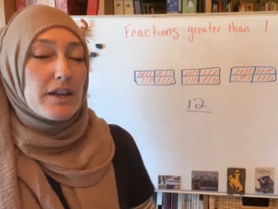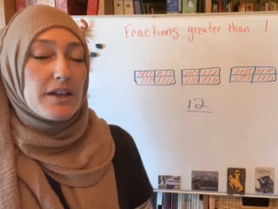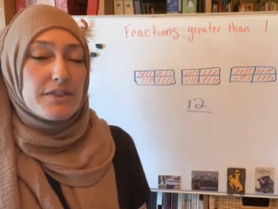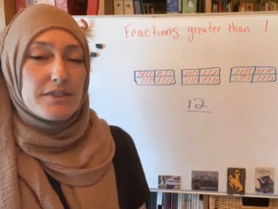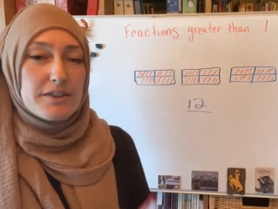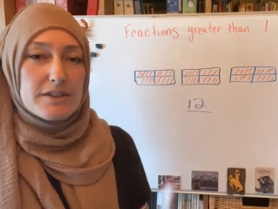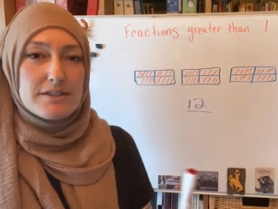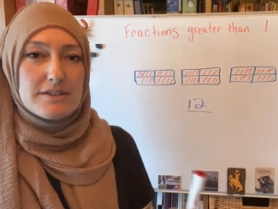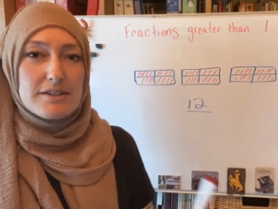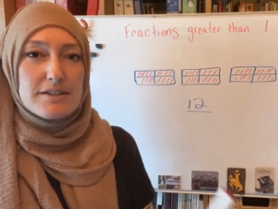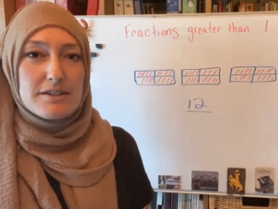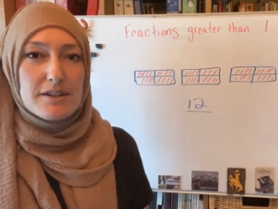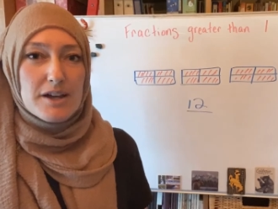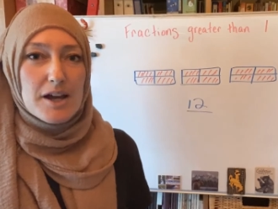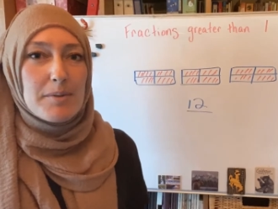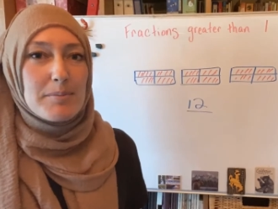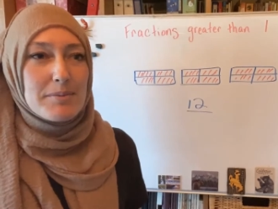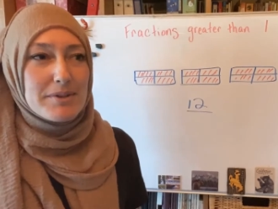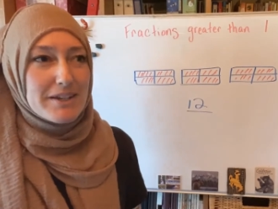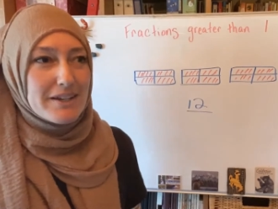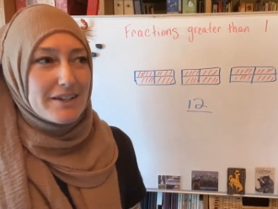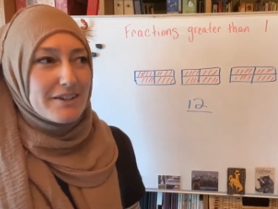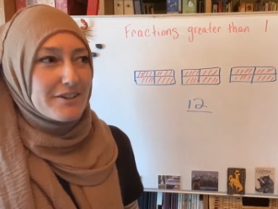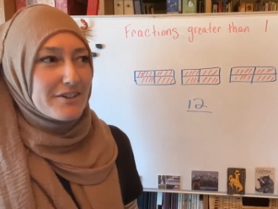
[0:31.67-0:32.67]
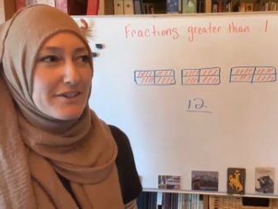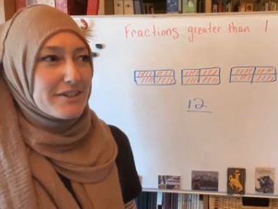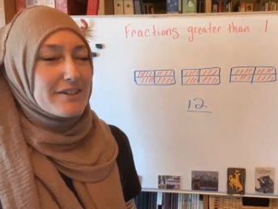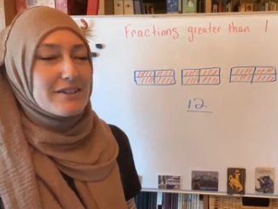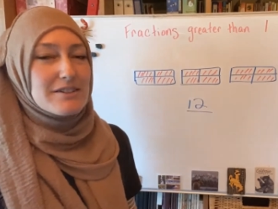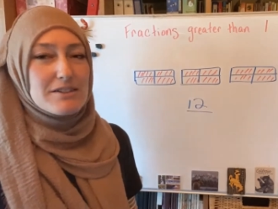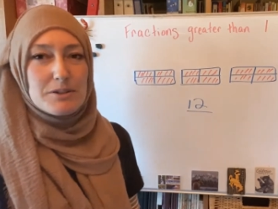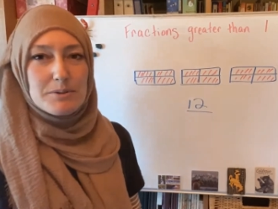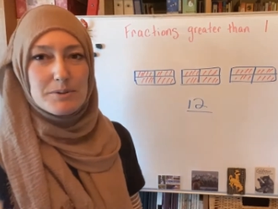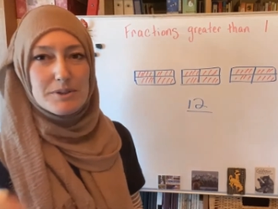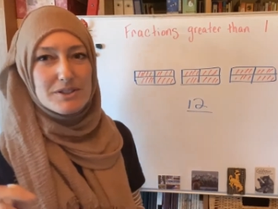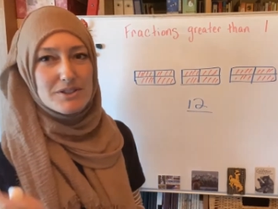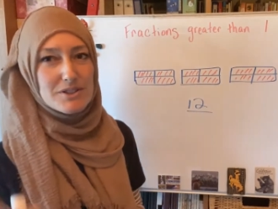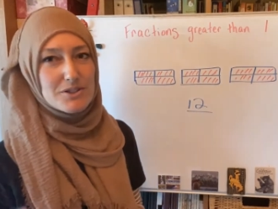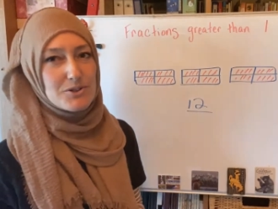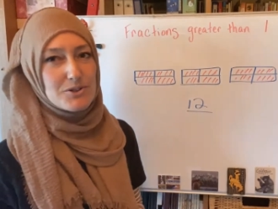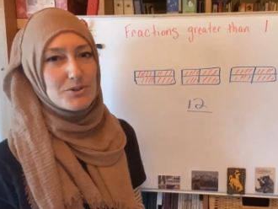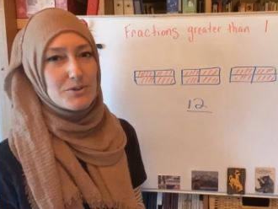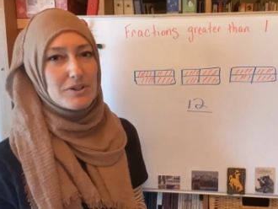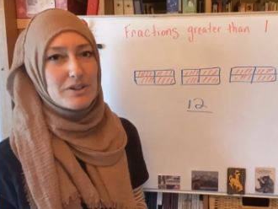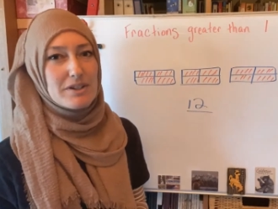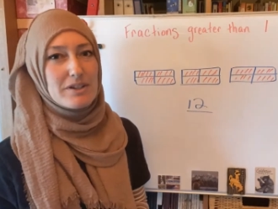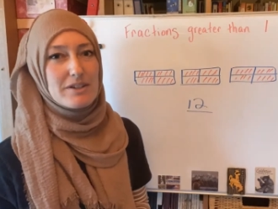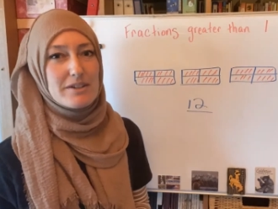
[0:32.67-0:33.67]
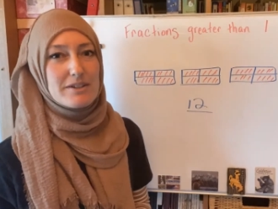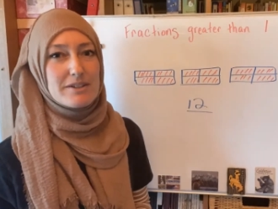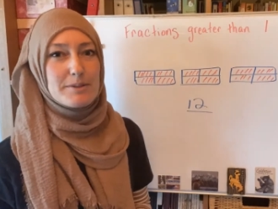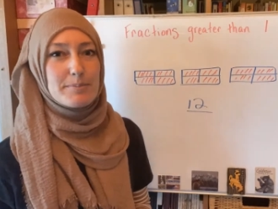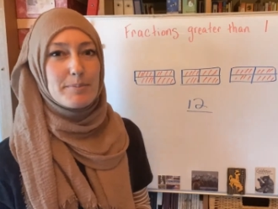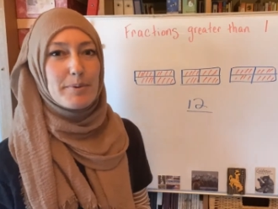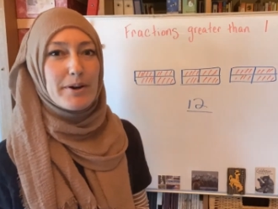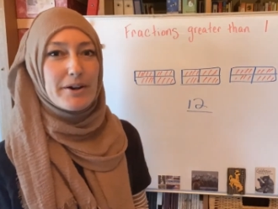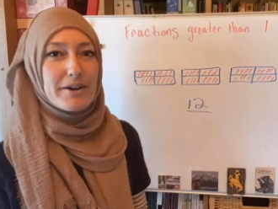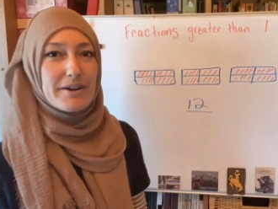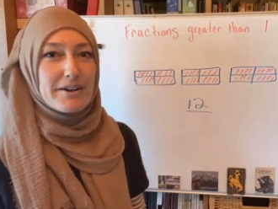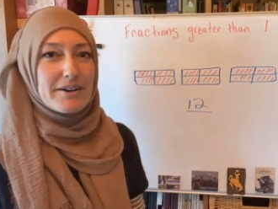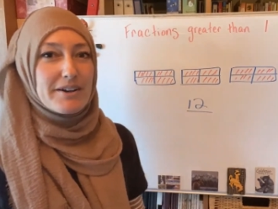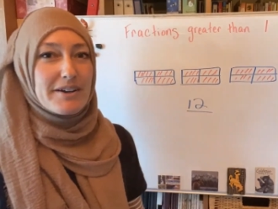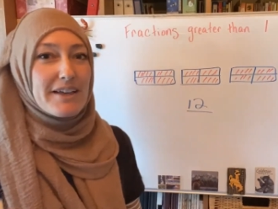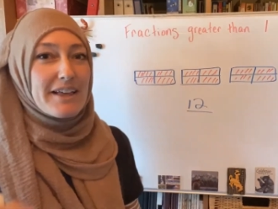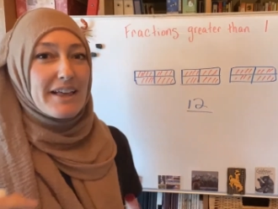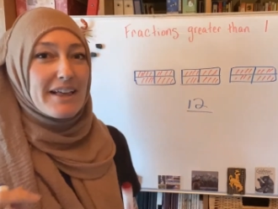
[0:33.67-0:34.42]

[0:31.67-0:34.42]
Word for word: The denominator is always the trickiest part.